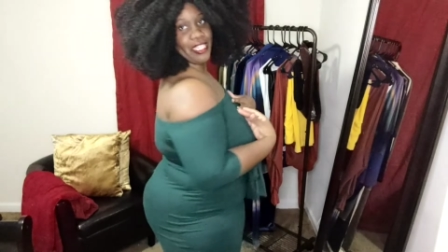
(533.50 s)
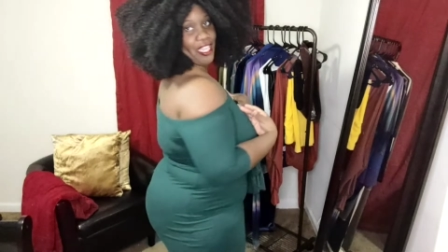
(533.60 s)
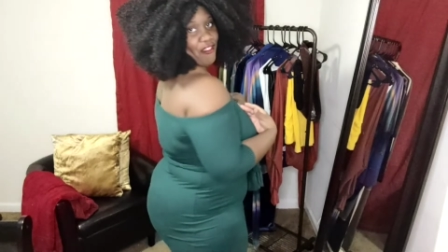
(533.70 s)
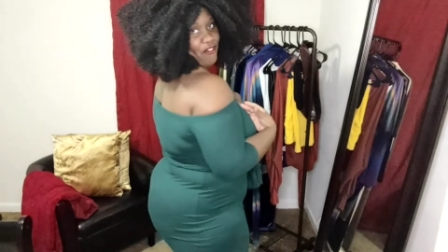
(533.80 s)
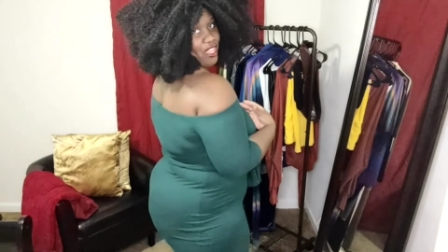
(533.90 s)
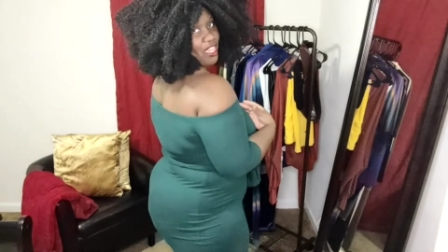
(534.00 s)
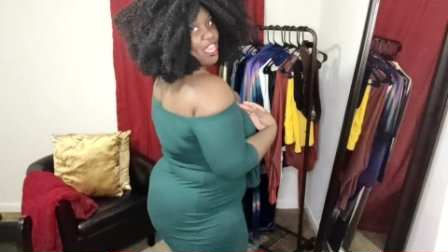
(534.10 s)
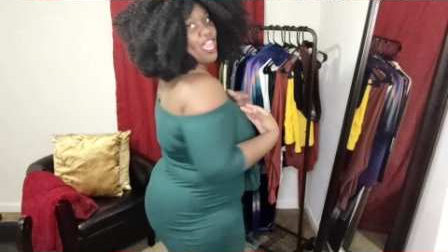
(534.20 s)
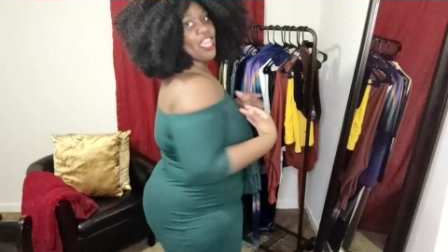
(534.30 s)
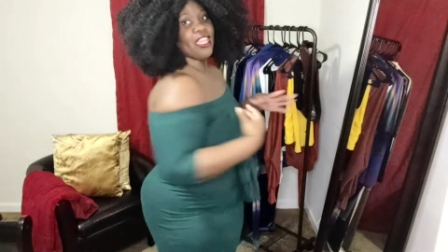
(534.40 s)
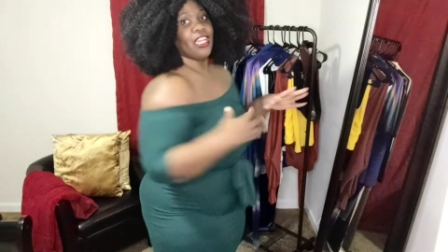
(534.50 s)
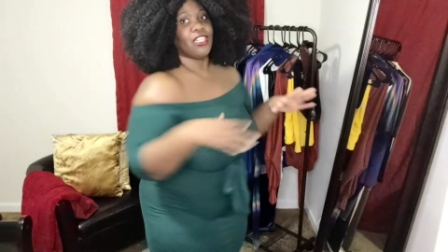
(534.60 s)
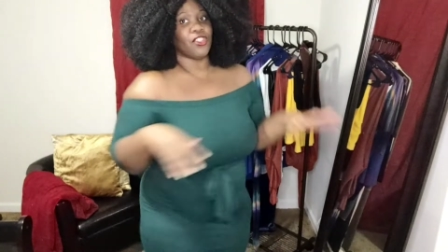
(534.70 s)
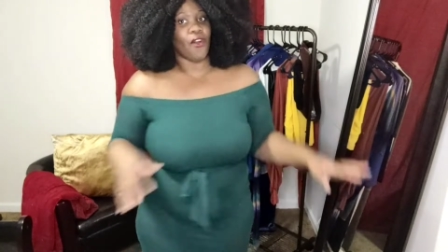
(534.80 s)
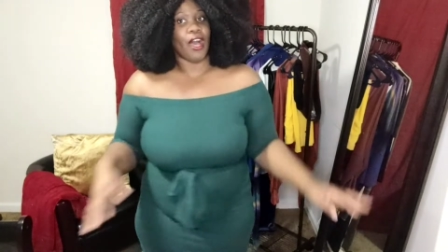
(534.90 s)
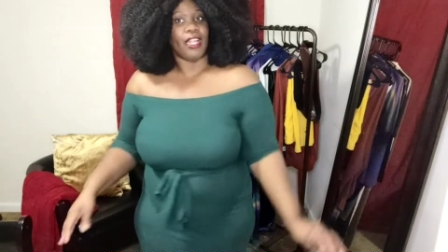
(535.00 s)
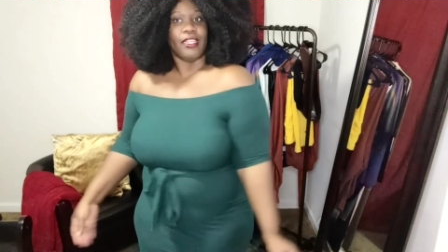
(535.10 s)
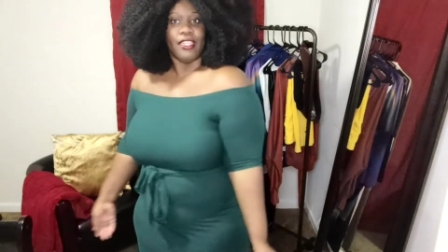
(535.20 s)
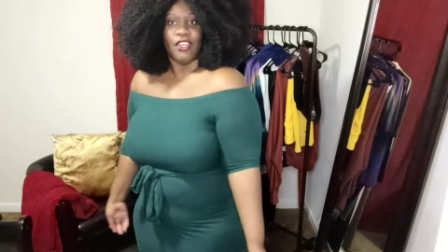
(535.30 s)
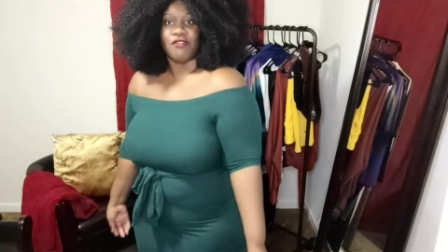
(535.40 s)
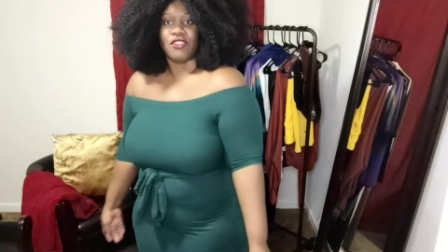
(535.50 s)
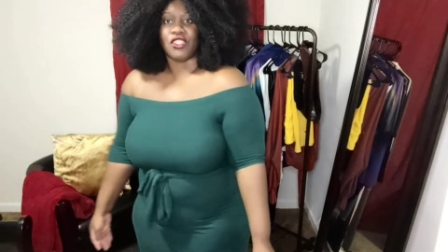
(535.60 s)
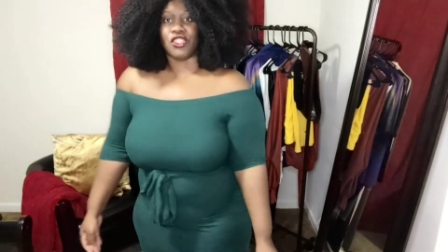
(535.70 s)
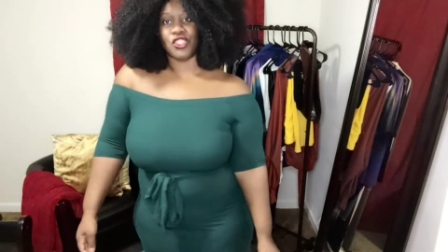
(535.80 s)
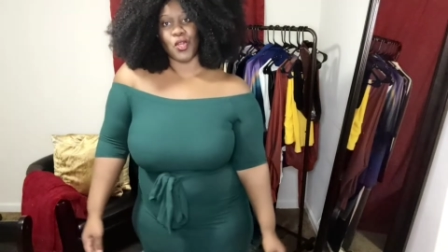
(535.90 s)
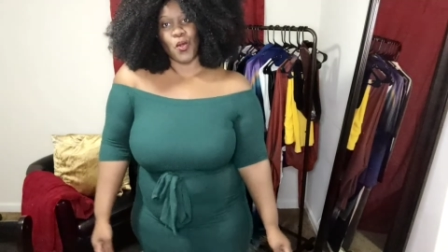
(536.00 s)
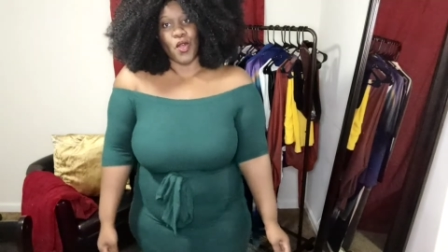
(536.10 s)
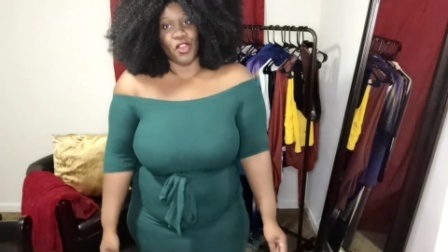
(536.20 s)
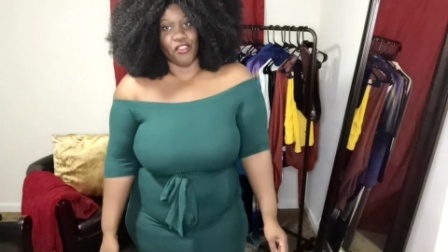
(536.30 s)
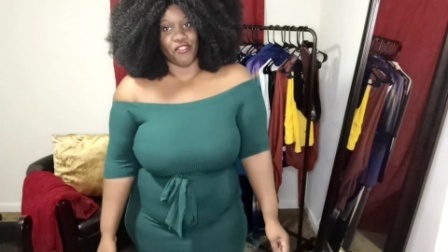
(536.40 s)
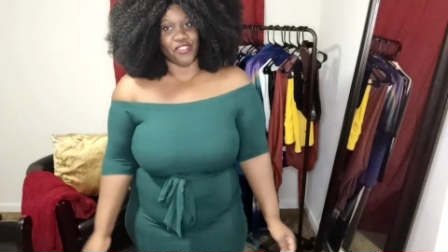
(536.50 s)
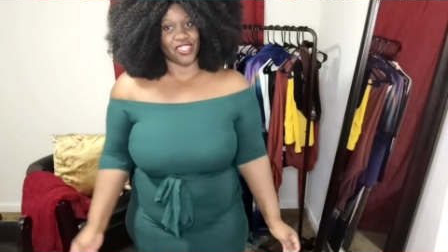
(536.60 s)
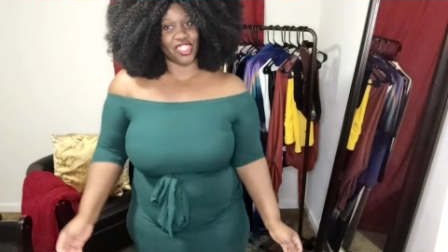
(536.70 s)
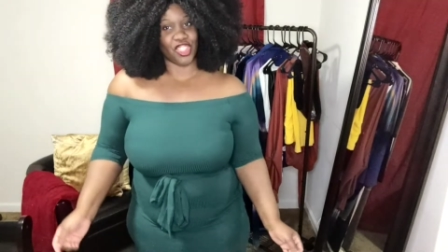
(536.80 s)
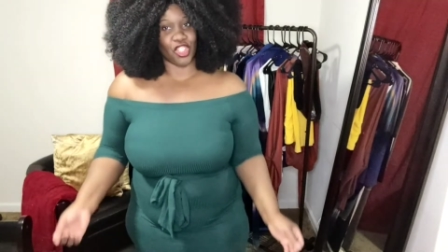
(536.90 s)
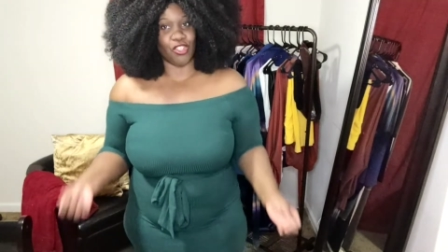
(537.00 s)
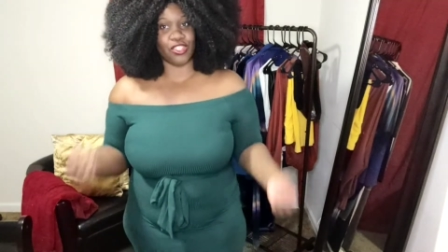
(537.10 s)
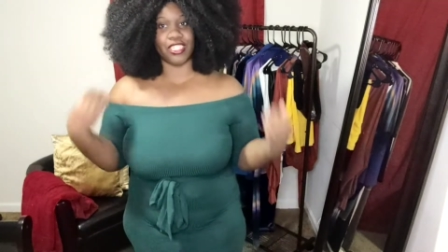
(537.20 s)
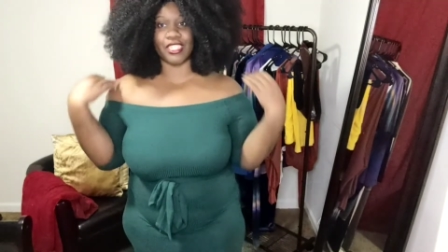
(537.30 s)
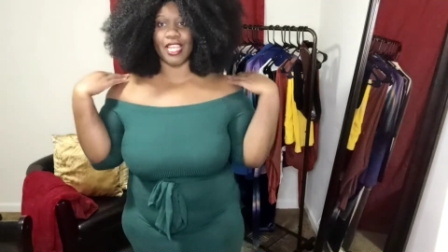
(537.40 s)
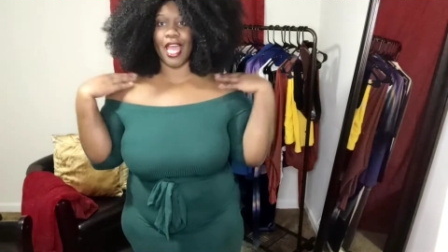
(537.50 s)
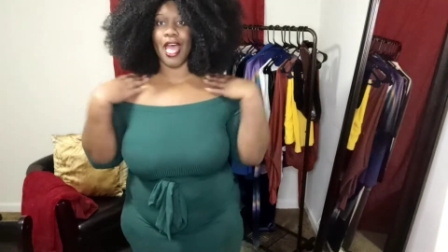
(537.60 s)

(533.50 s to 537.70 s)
giving. Y'all know I love to show off the shoulders.